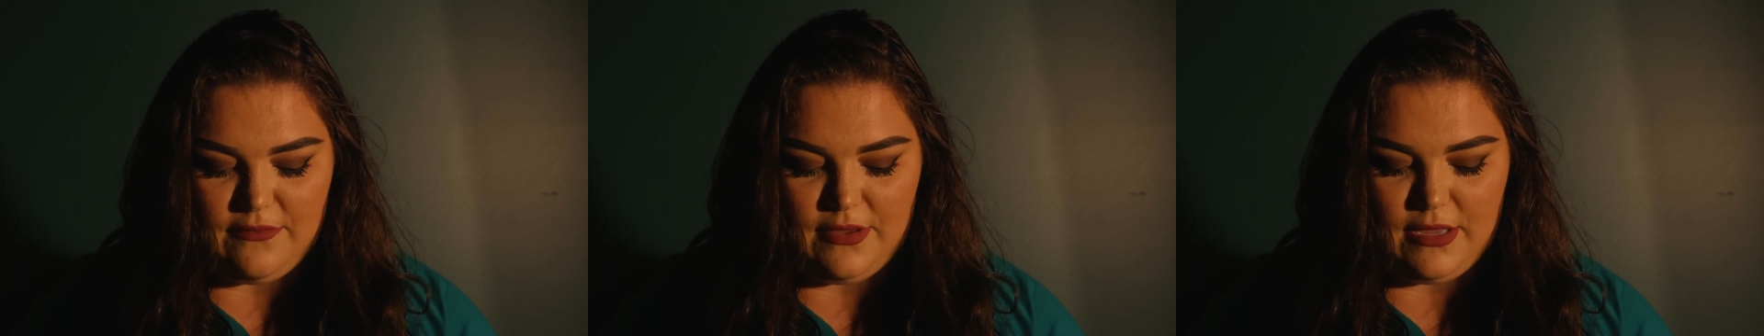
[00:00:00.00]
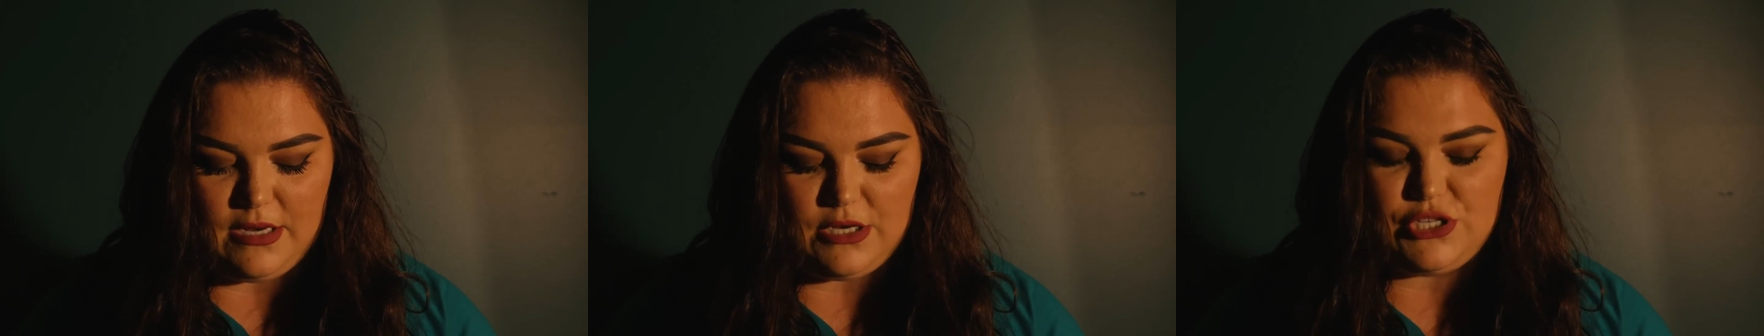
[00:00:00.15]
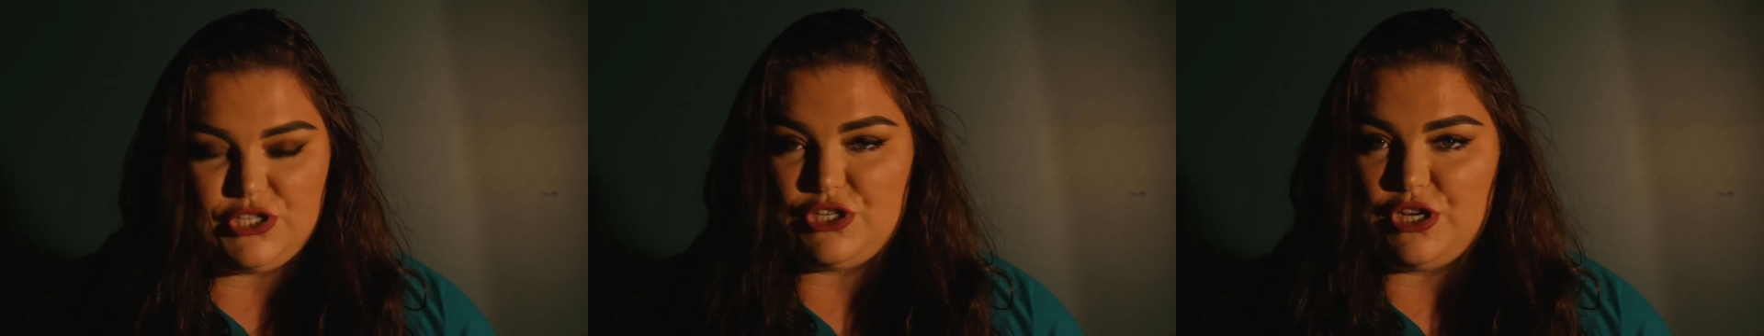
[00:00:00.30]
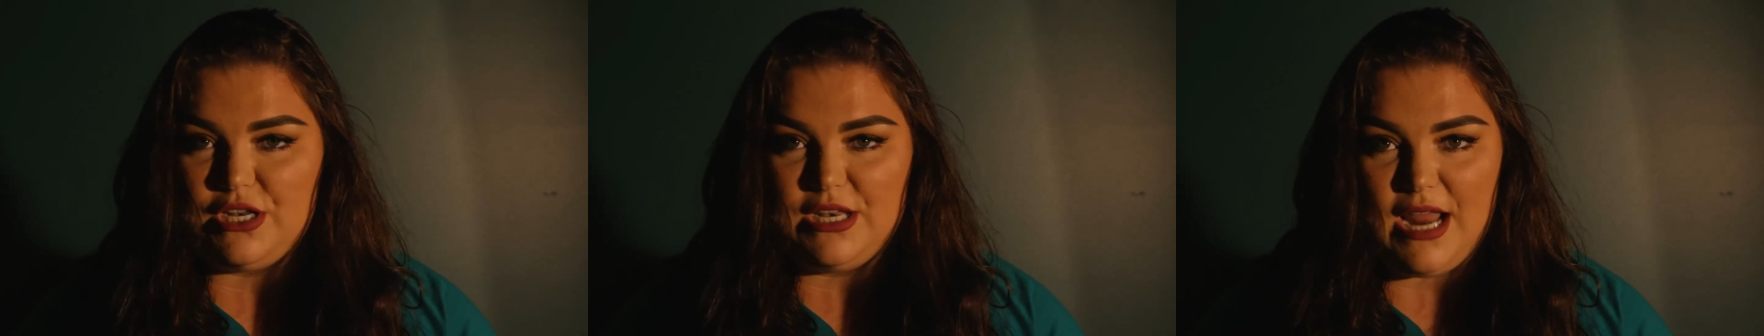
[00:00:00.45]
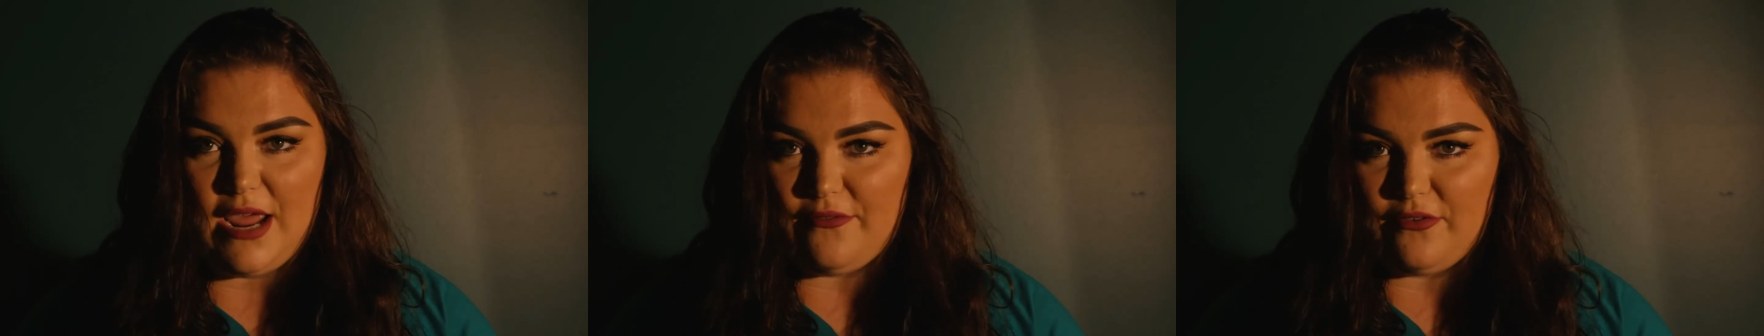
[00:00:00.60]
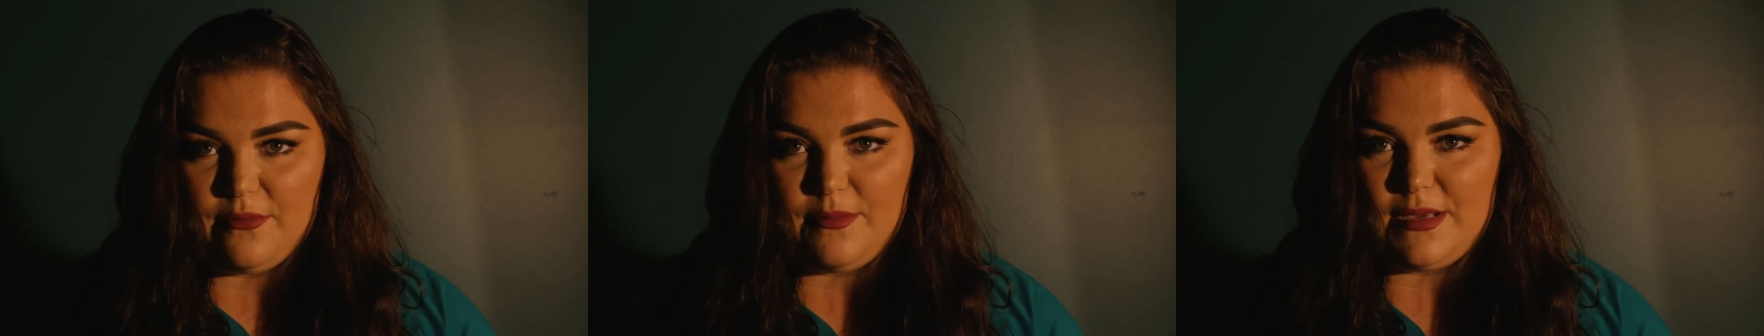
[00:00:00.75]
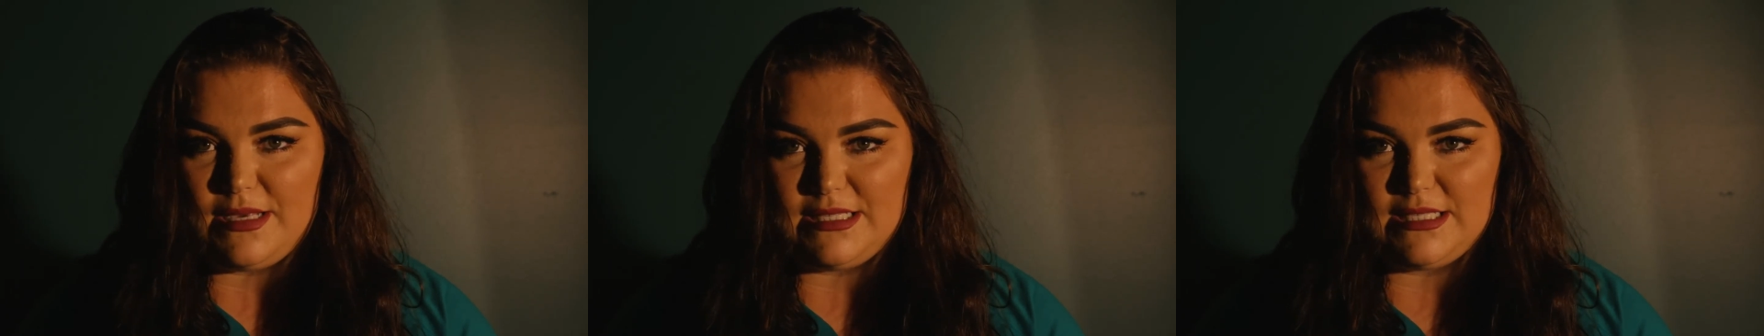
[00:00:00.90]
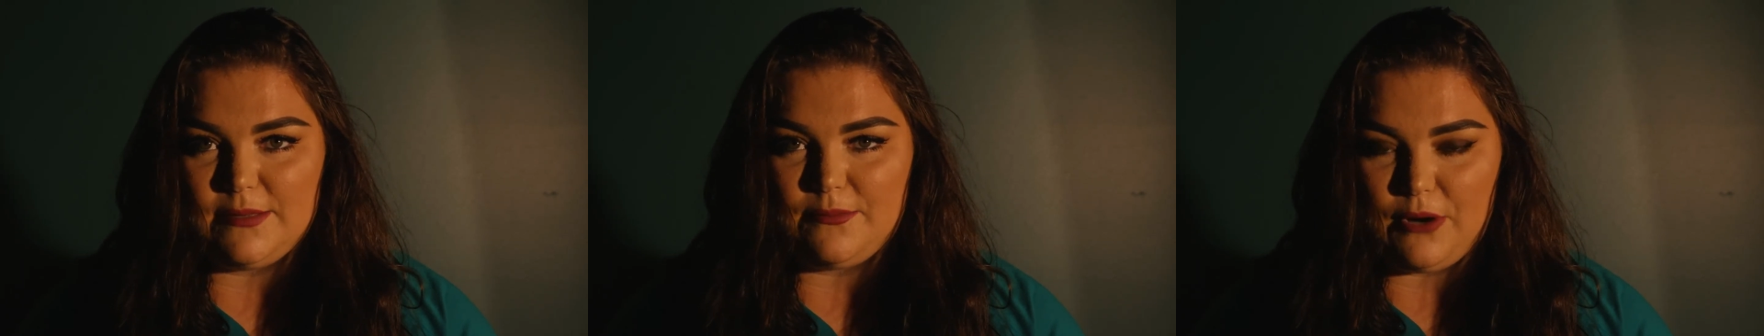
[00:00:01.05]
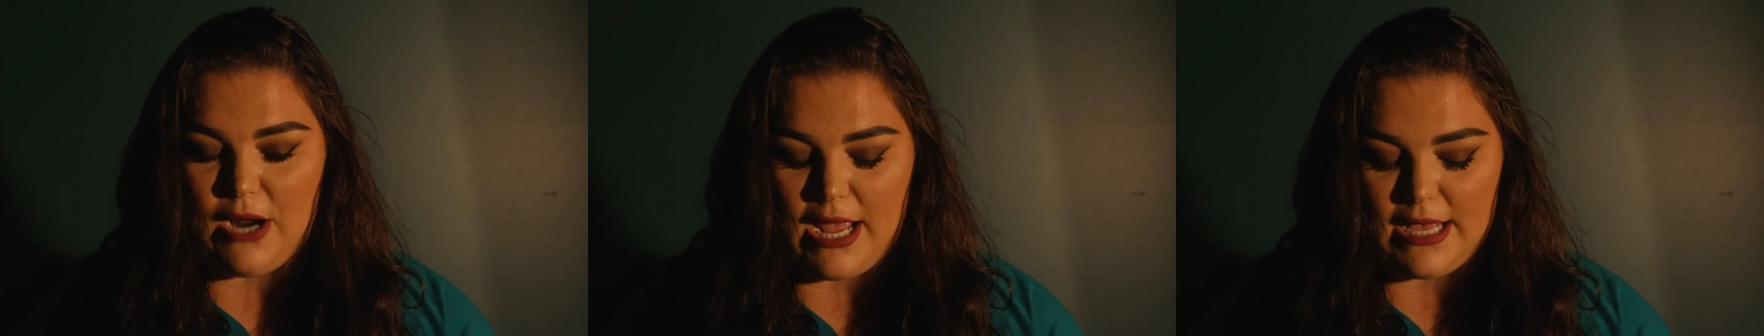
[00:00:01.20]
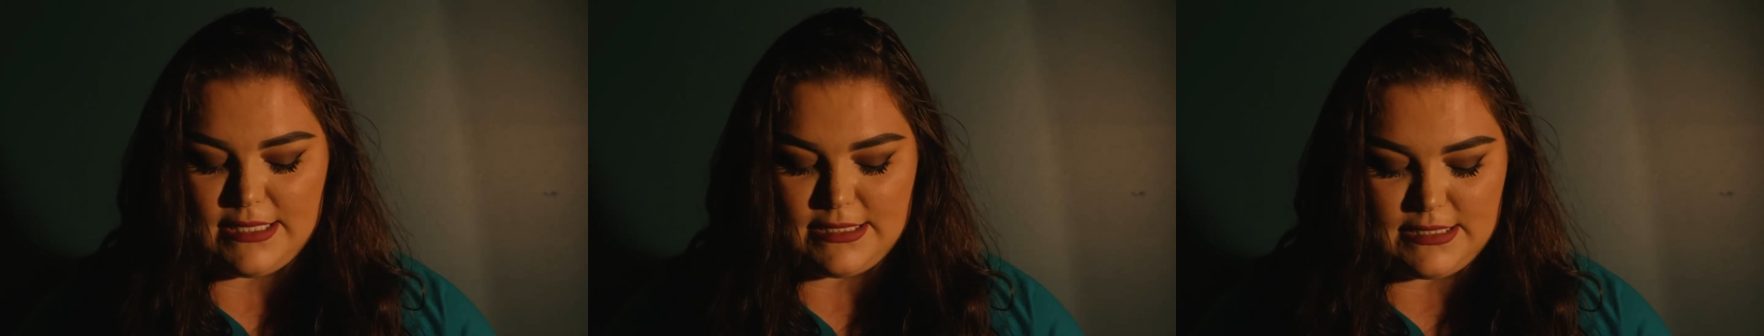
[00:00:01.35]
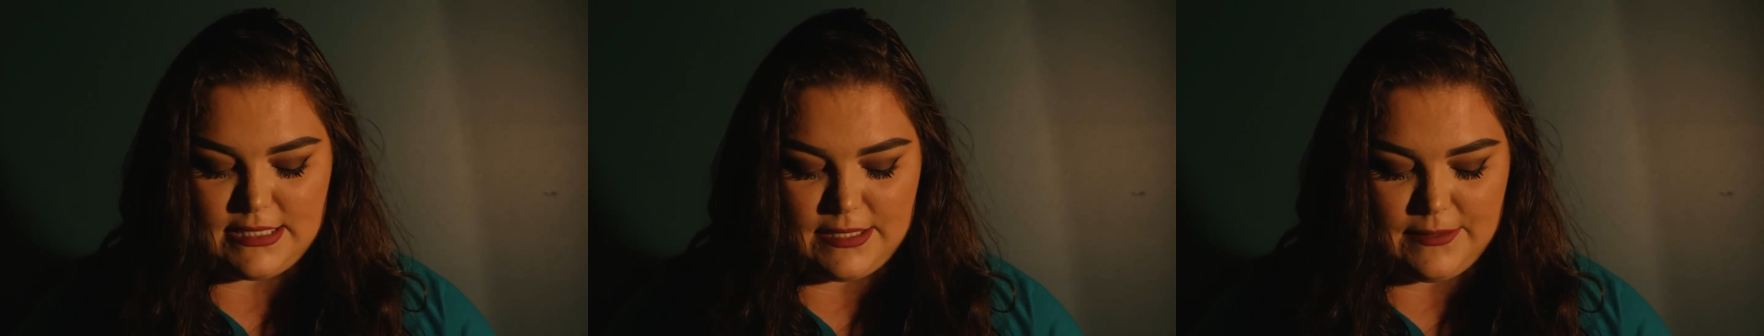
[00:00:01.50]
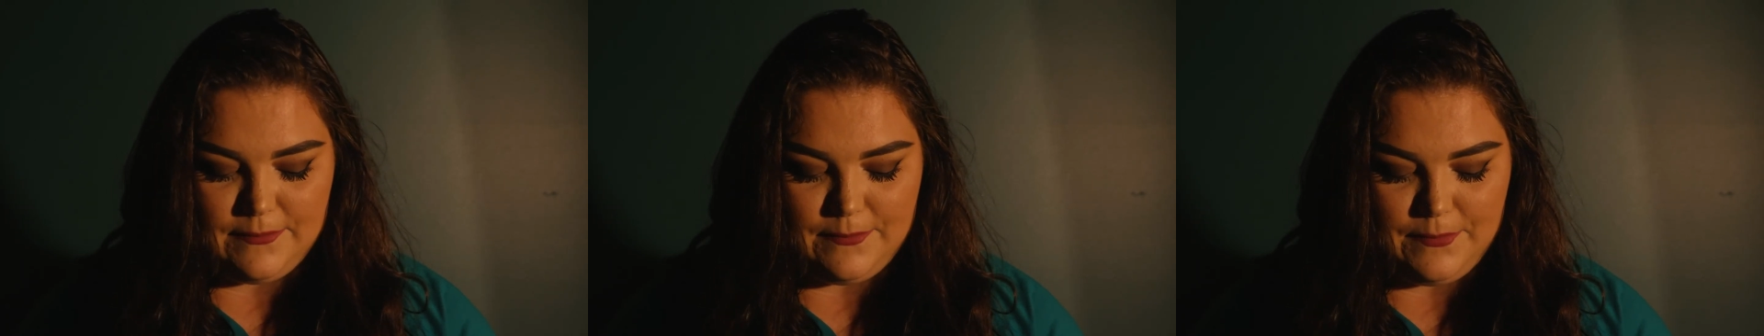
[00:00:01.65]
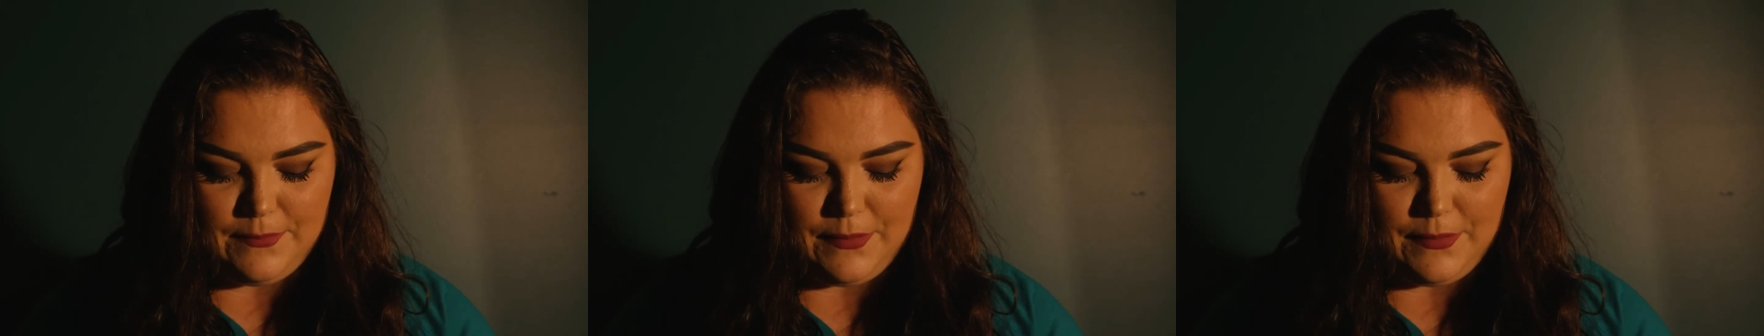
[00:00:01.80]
in should never be suppressed.